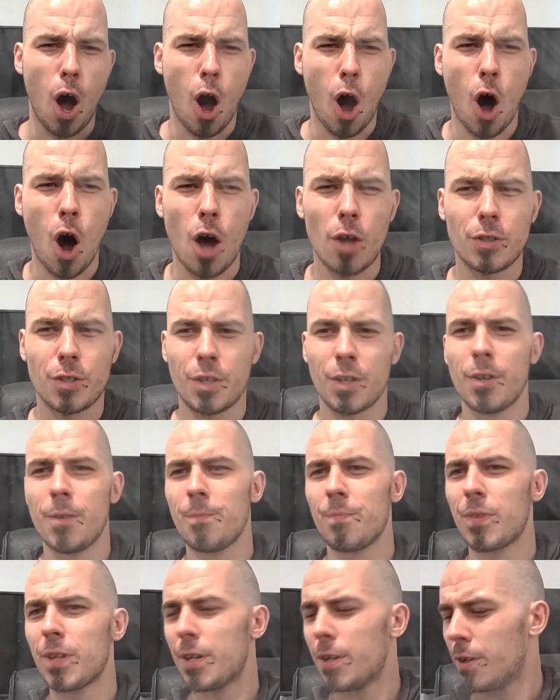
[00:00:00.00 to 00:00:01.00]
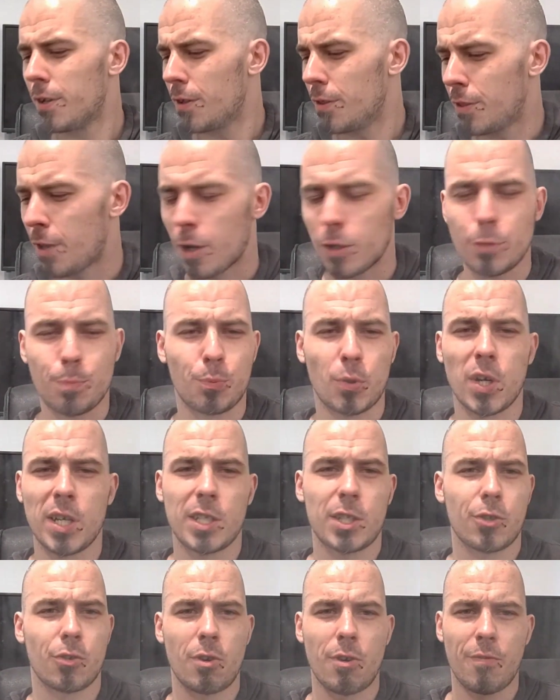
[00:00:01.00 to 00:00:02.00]
hot. Those
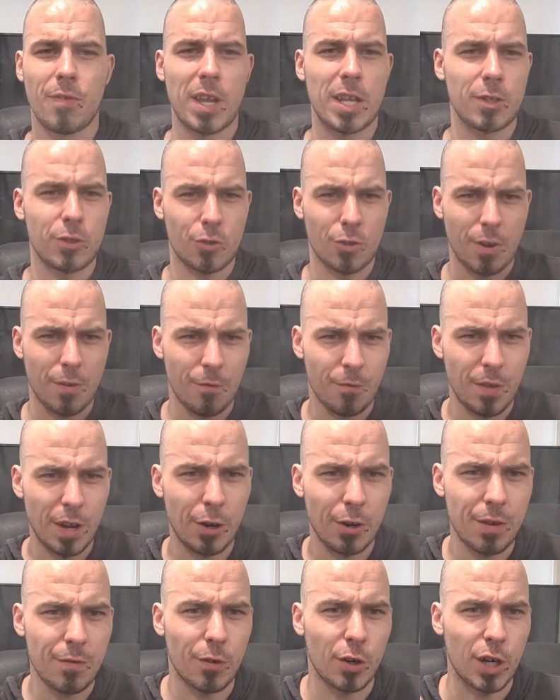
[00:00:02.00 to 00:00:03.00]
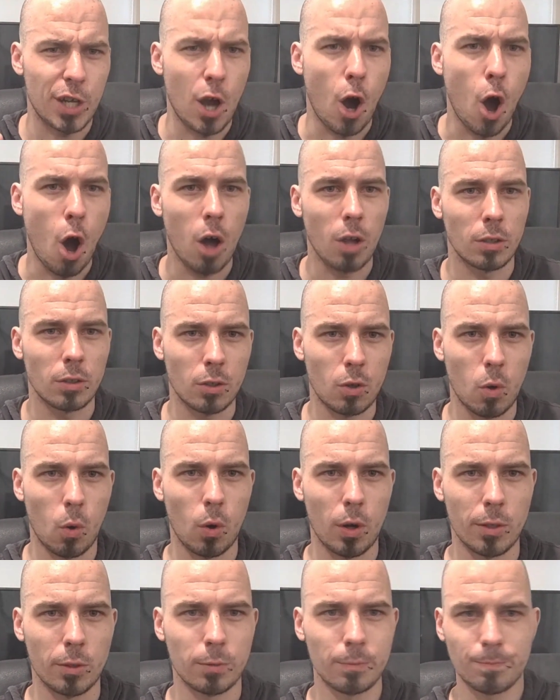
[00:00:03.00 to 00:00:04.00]
Preacher Revenge are a very, very hot
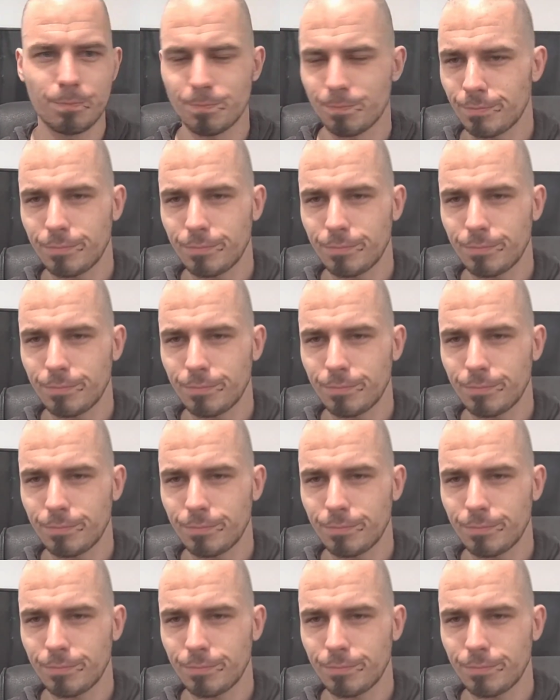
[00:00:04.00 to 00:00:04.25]
coil.